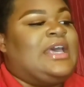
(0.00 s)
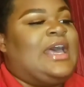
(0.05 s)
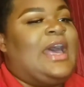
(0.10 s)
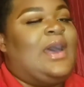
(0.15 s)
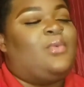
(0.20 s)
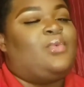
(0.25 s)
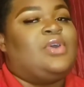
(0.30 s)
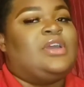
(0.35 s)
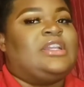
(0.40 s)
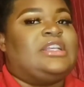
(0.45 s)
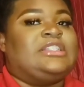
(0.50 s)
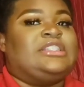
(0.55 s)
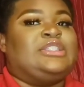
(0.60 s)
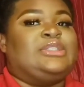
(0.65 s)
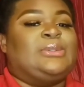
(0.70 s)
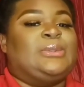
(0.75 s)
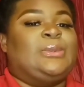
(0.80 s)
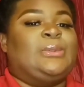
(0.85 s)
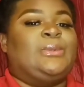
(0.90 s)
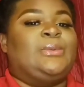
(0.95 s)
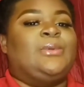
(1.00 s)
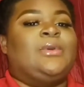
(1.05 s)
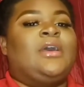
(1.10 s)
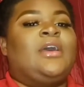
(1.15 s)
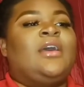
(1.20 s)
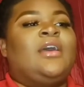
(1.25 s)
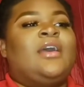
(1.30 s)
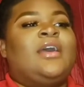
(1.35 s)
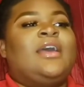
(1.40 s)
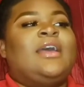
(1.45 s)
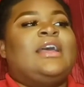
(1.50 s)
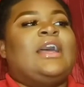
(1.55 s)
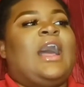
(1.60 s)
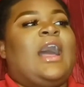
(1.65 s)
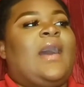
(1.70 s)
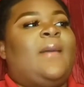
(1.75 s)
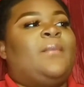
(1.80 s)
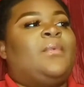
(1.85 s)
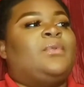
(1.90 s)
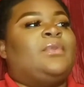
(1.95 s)
I wanted to
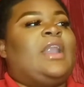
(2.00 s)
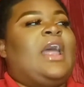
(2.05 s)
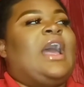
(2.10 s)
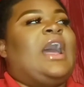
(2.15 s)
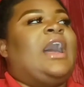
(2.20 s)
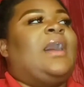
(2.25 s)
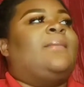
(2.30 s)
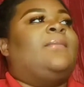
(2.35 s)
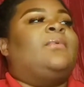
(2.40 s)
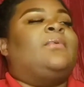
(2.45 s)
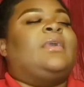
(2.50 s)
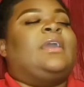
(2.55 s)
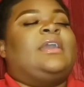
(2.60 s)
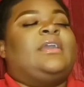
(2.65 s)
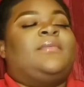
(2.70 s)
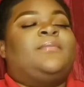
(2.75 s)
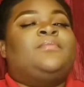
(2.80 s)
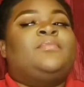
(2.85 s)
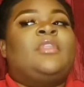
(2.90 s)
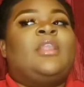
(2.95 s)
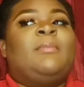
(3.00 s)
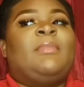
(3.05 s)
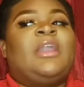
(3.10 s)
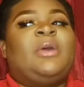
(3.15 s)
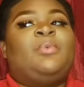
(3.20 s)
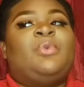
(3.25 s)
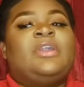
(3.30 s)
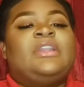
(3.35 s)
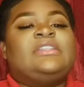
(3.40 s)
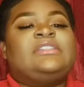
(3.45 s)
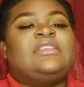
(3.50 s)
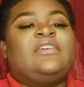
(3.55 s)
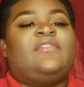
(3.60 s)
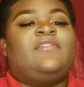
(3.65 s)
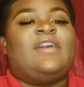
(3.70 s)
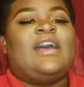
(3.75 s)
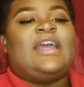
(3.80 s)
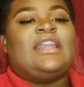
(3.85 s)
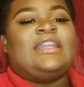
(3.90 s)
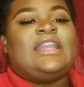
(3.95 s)
op not operate, but I wanted to
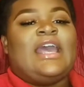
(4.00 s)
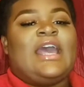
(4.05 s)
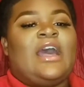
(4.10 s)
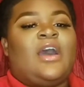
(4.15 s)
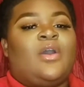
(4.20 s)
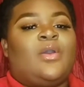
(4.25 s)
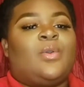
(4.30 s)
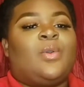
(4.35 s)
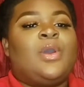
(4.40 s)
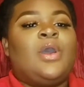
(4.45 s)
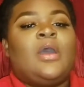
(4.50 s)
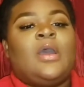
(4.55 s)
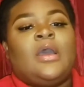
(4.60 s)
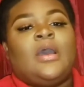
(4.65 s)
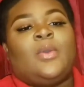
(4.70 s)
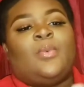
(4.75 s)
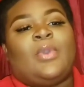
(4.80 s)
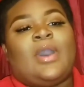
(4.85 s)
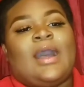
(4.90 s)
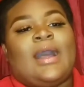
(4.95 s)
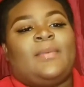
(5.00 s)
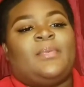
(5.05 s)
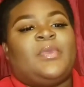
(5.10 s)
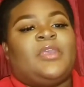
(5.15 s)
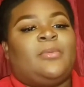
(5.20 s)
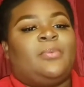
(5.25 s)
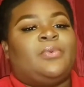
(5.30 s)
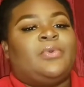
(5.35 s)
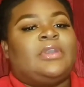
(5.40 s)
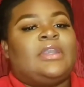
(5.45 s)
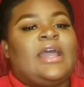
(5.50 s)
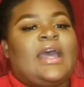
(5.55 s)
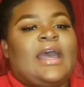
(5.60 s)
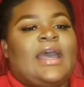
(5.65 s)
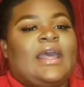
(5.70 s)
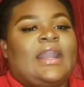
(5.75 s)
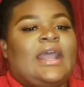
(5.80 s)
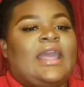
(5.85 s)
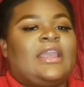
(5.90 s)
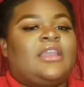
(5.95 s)
find out why people
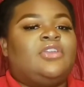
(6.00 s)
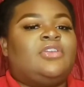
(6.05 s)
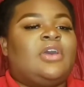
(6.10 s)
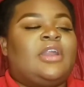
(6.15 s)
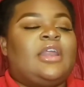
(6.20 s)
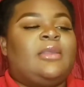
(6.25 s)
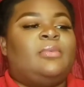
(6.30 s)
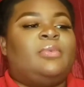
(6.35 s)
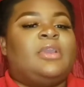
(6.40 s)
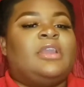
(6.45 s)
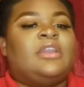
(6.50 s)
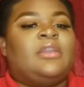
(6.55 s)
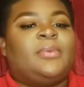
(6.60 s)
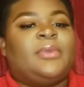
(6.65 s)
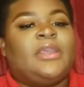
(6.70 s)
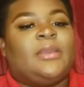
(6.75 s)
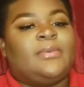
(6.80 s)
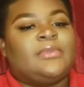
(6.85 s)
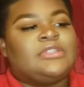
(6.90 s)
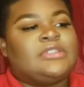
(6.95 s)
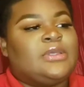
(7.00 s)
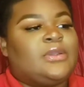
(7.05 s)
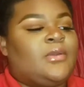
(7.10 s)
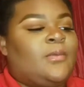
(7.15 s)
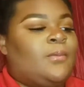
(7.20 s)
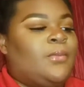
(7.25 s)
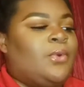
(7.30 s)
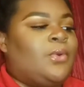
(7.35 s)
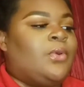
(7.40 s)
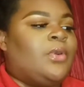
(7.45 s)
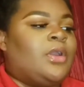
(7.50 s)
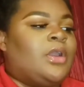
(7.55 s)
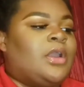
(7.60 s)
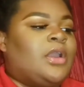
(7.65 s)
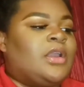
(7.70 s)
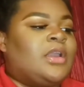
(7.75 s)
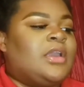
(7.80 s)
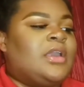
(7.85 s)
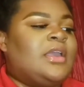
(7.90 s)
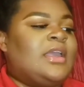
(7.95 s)
die. Like, you know, they bring the people to the
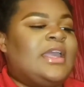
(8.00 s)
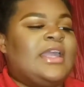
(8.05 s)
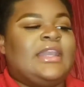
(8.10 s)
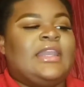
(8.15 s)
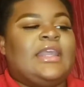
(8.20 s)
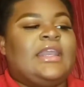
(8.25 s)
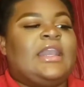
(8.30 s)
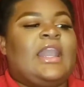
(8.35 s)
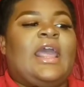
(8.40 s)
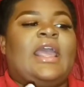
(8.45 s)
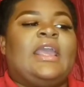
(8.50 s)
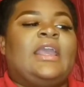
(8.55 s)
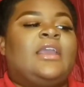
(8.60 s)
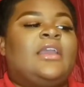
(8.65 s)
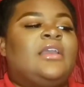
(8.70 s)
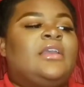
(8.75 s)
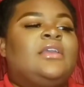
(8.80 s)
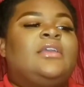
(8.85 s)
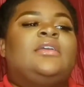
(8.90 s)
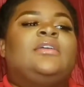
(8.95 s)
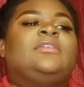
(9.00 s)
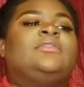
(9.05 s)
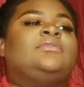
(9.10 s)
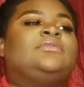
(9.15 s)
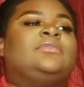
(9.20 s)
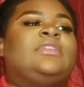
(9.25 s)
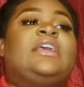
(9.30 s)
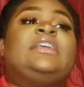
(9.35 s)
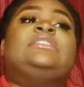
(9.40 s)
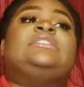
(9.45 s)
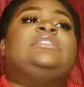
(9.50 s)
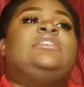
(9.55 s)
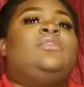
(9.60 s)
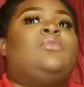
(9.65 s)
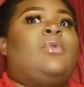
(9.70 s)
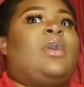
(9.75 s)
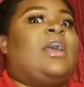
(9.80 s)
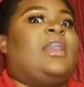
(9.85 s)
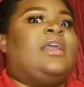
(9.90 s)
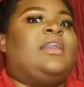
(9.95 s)
morgue and then like they see
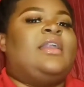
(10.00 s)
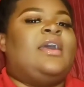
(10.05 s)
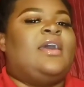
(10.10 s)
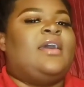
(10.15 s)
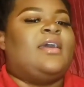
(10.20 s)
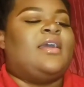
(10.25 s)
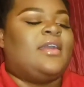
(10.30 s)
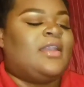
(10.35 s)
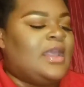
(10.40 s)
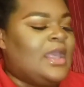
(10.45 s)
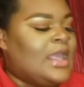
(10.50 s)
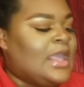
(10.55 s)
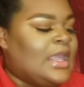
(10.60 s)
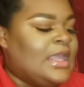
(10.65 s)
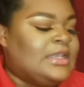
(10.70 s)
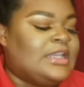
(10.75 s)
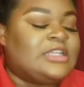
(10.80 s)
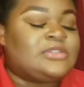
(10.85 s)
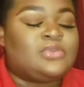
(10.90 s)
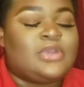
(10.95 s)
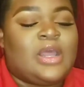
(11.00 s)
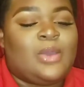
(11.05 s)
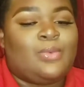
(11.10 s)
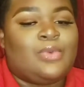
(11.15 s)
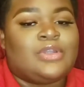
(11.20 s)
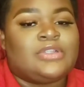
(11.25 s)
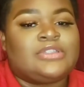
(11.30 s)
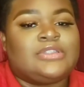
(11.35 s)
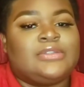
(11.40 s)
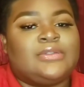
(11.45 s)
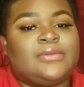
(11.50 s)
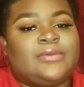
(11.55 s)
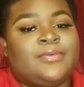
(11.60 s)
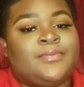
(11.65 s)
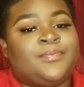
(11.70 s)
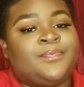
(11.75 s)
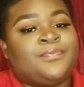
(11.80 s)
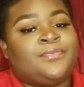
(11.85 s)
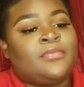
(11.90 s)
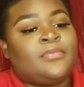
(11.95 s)
why they died. That's what I wanted to do.